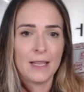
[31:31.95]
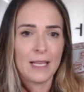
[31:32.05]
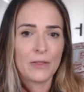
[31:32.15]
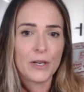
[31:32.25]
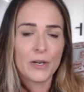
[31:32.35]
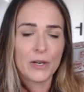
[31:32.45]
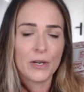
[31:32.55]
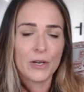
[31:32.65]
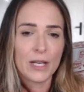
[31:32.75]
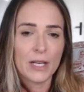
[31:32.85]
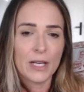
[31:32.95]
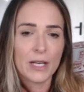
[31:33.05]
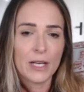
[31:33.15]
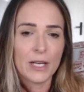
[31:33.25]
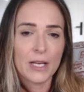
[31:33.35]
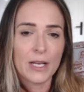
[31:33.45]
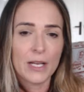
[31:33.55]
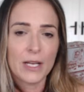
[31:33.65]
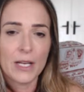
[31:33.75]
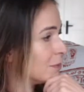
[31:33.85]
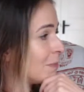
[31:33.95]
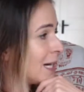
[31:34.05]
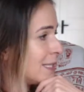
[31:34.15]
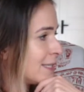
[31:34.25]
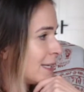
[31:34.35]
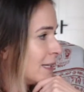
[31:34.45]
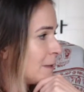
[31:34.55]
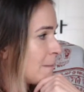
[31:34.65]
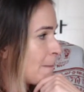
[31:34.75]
Like there is a great book called Mindset